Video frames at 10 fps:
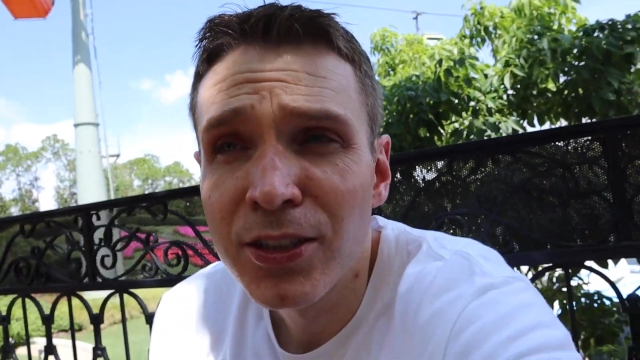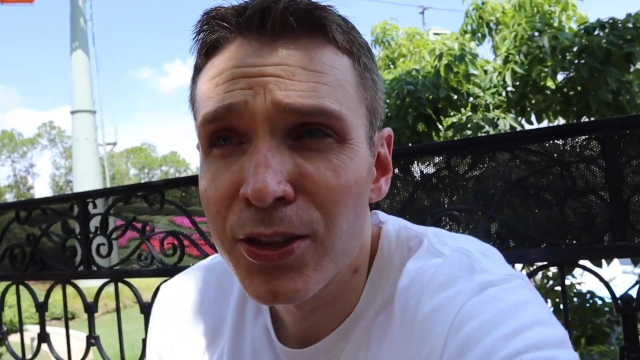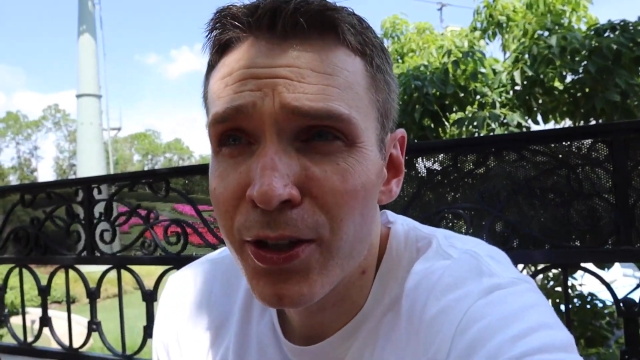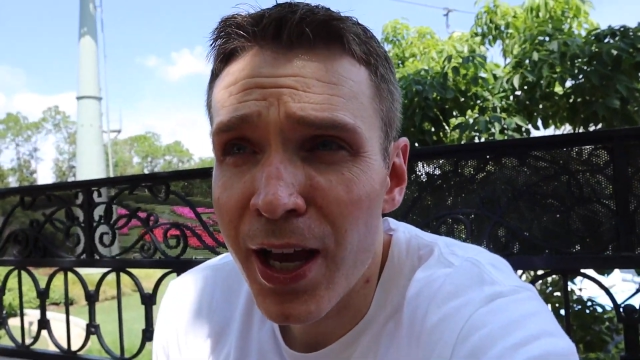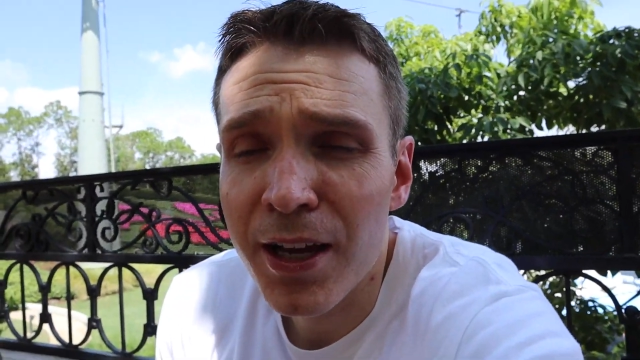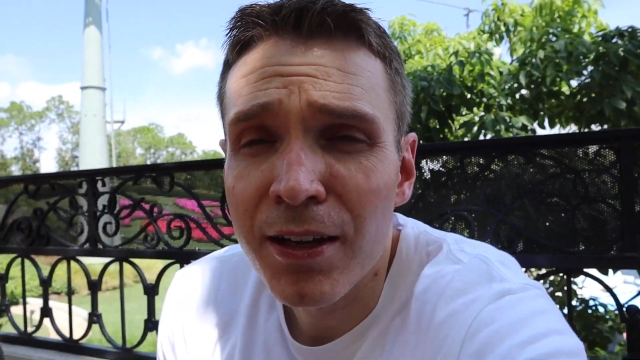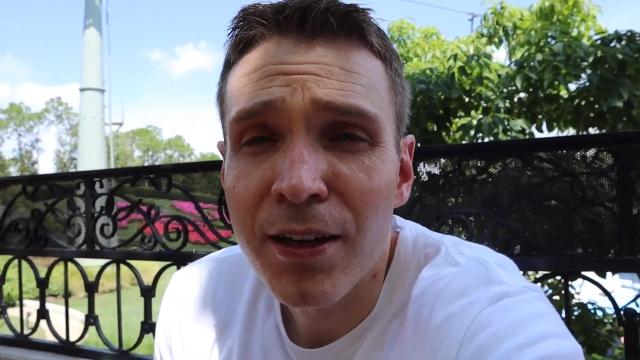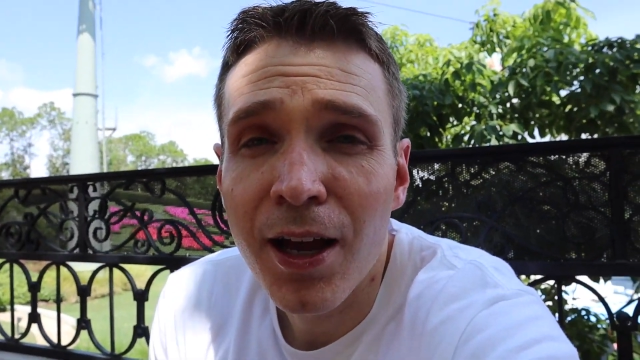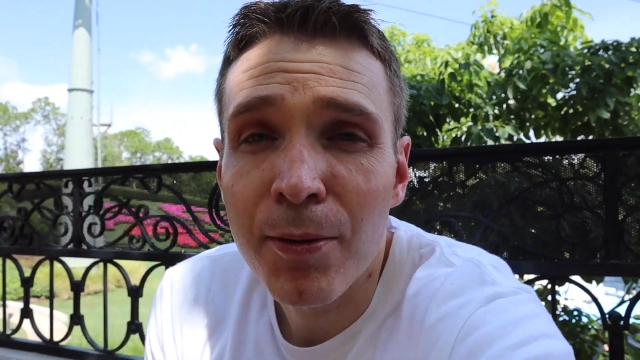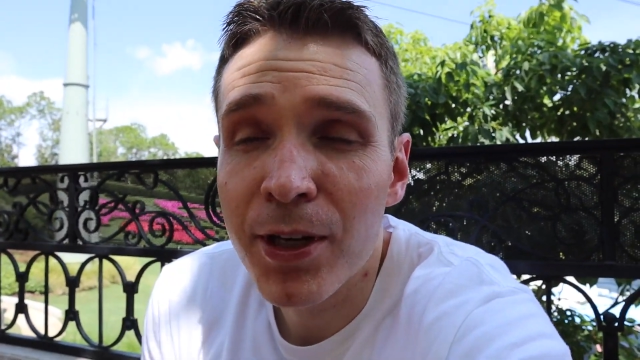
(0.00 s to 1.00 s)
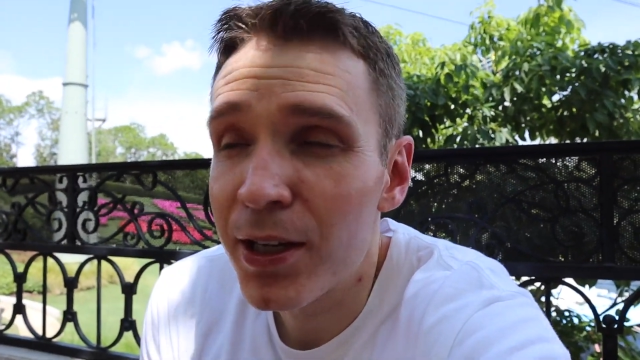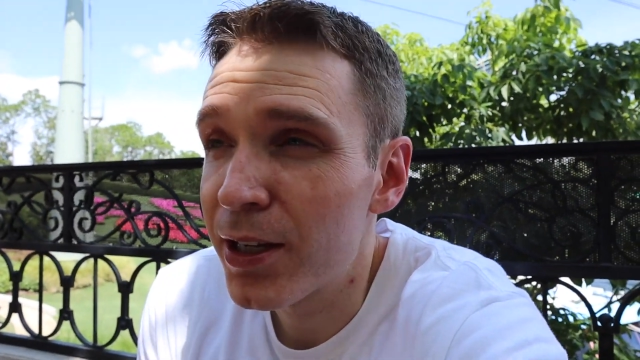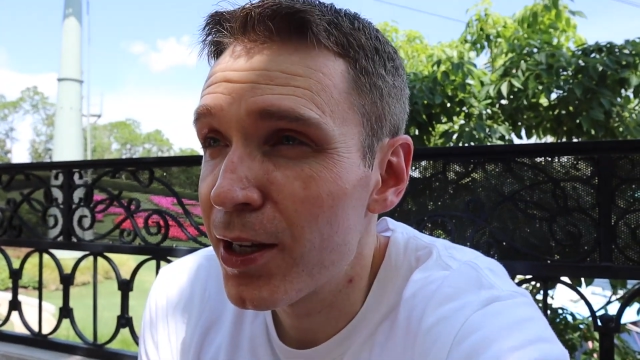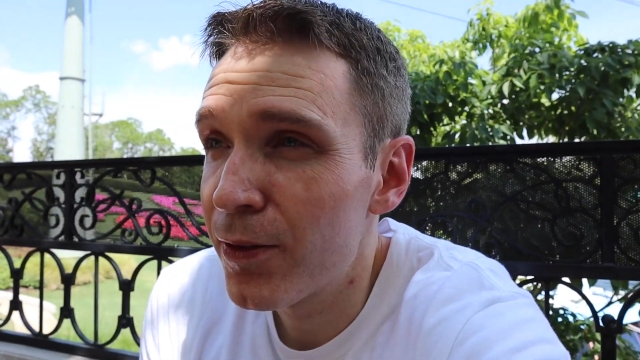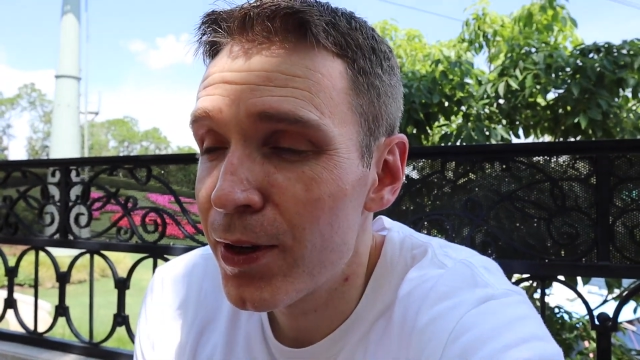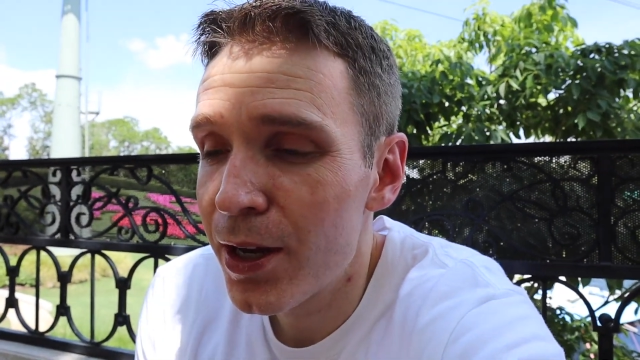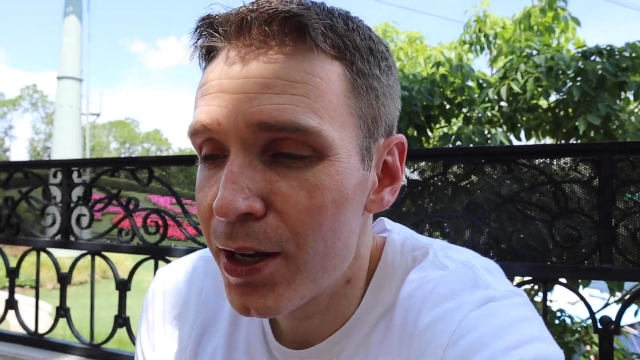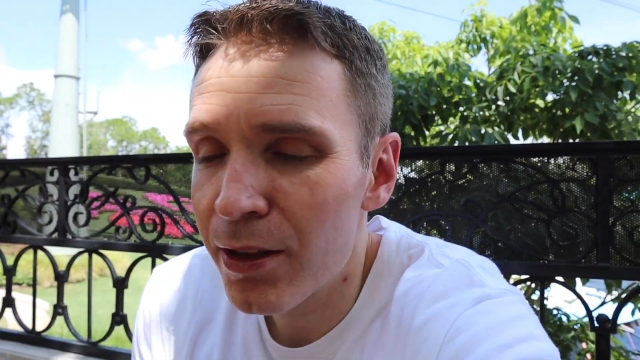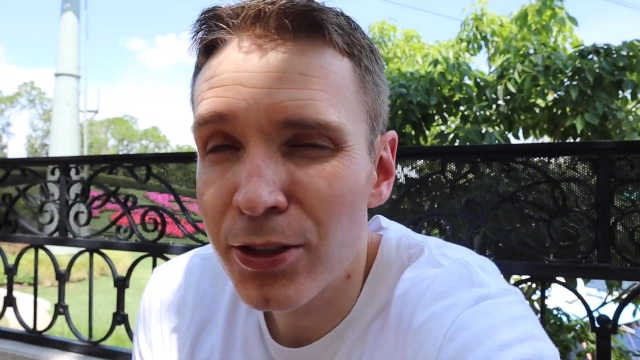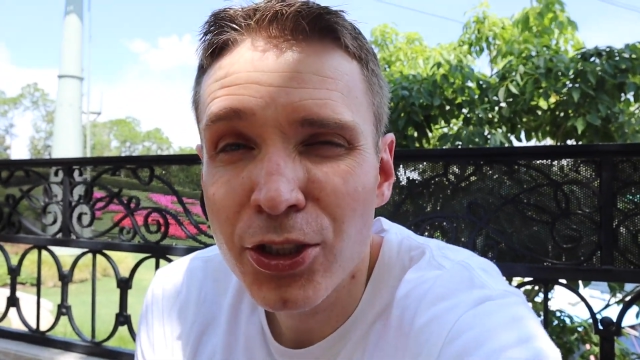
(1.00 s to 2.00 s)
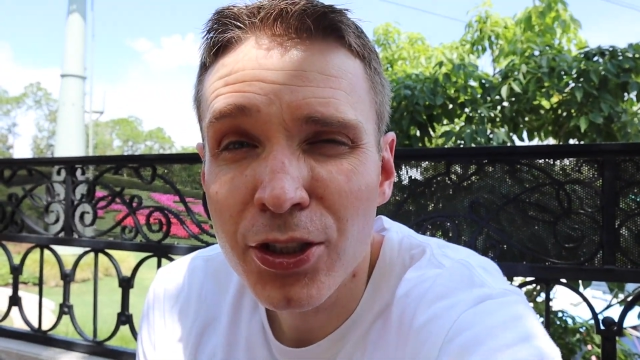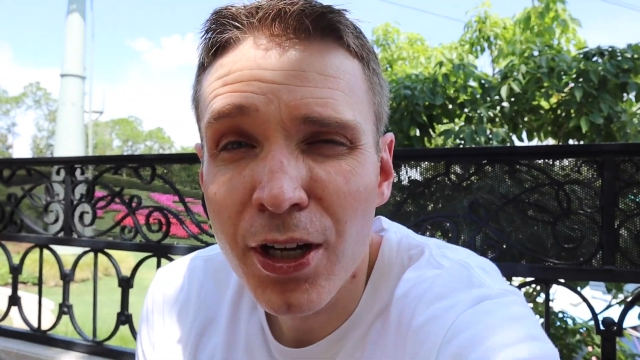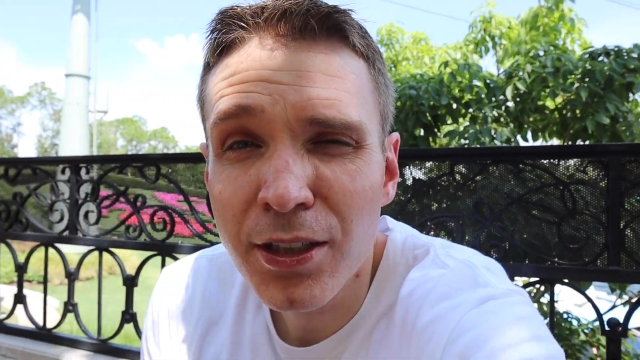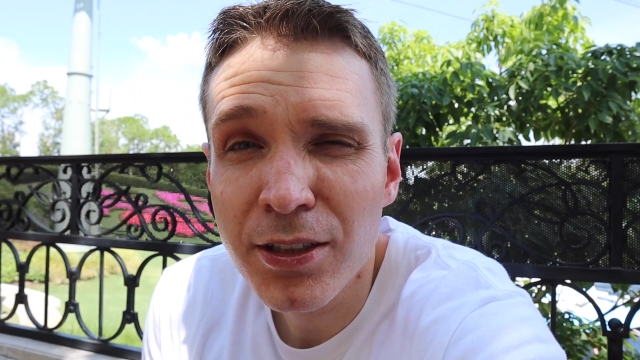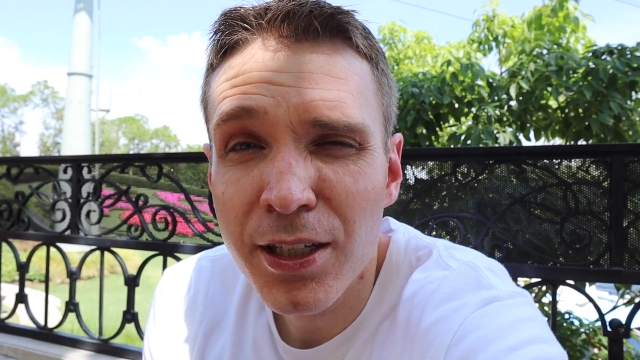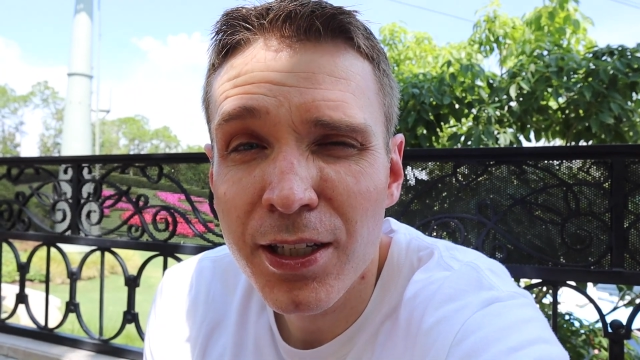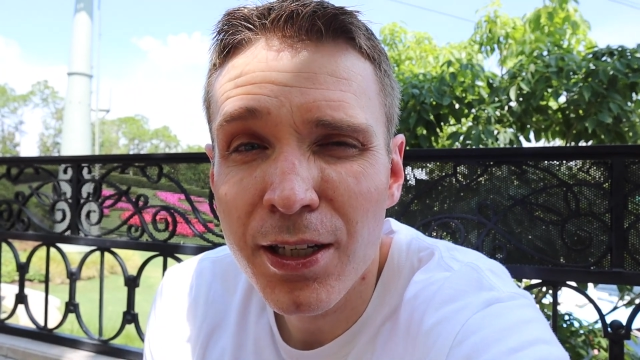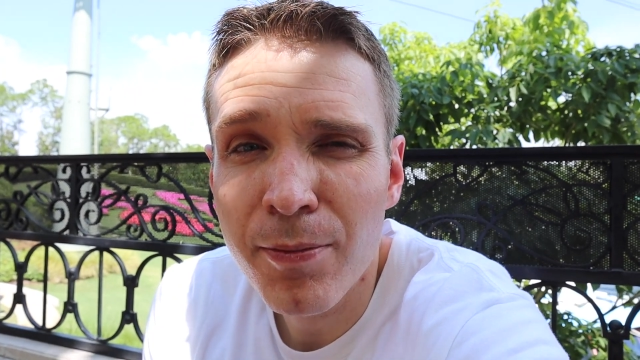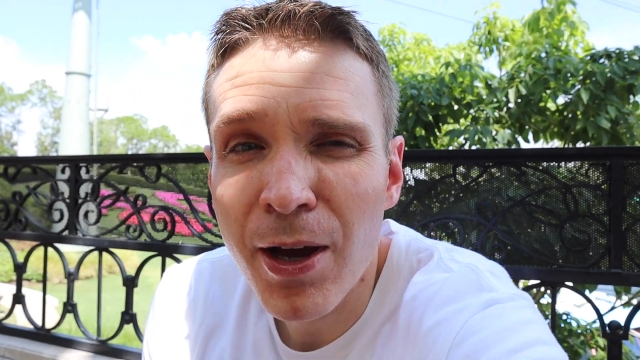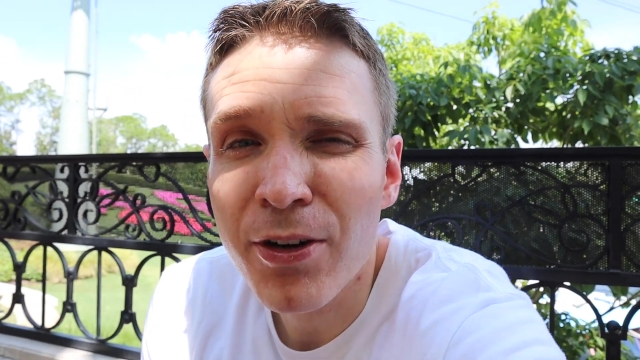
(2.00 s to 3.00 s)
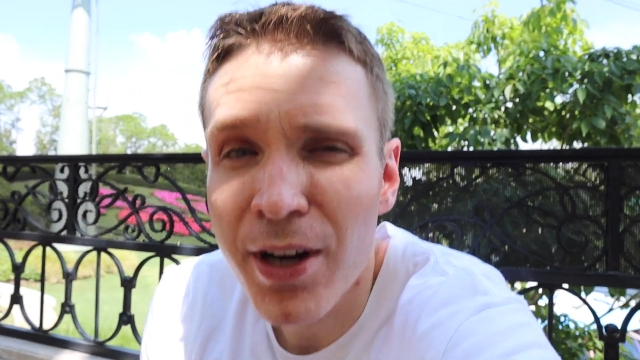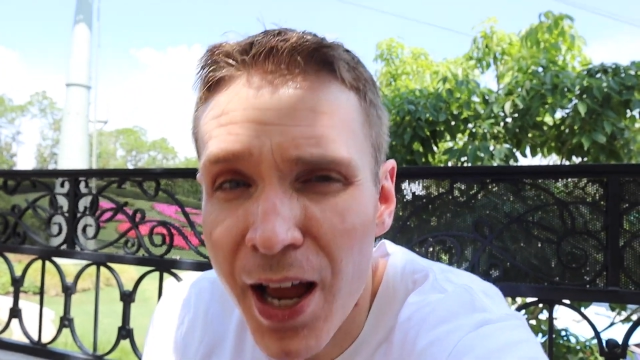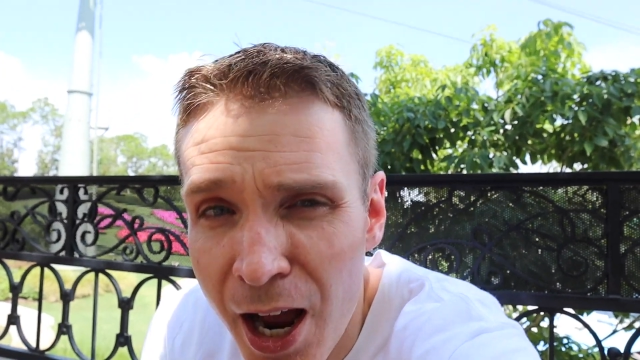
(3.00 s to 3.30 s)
So yeah, I'm gonna give it another shot in about an